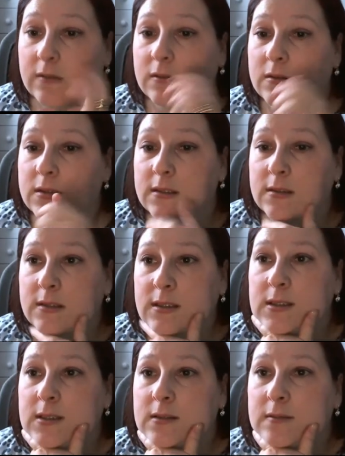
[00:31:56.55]
because that's
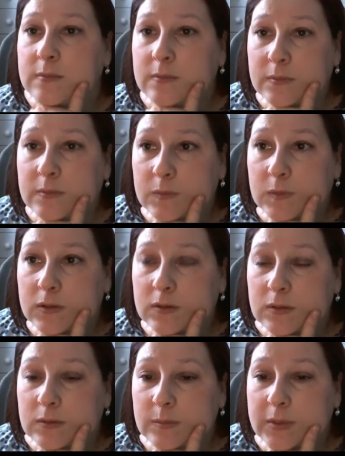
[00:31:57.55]
sitting, not
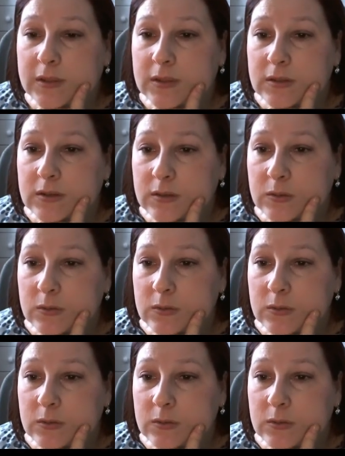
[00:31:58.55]
being sold.